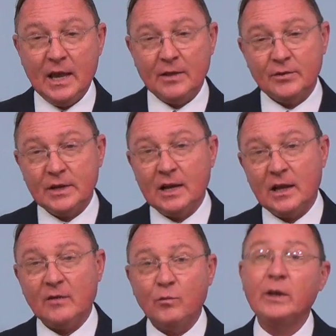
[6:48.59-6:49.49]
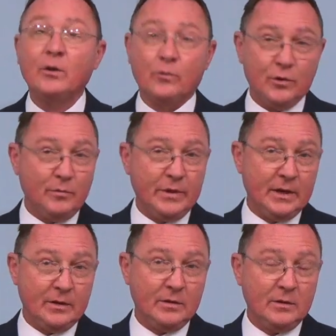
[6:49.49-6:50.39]
and there's not a lot of wiggle room
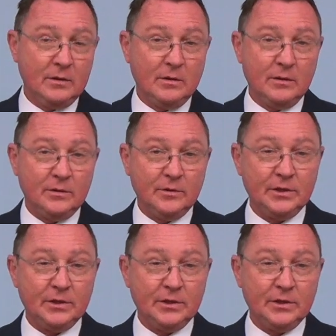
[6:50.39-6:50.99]
then to